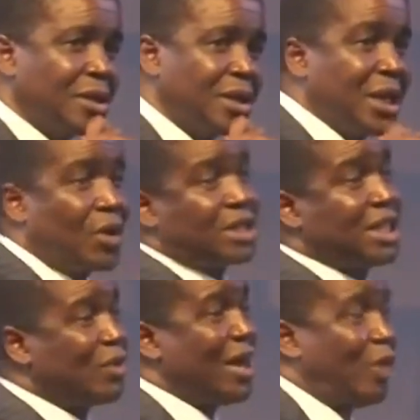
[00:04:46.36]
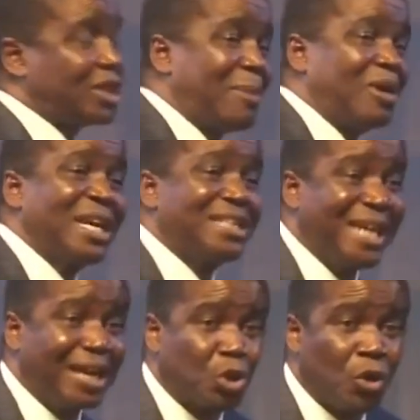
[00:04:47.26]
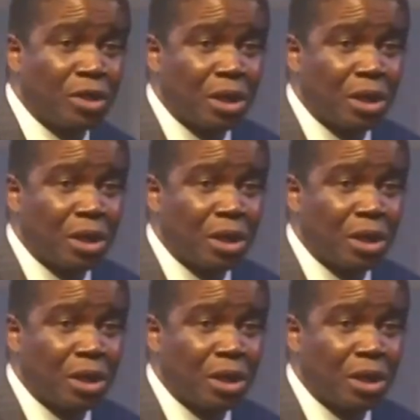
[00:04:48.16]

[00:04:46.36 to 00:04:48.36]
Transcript: He wrote it when he was about 80 years old.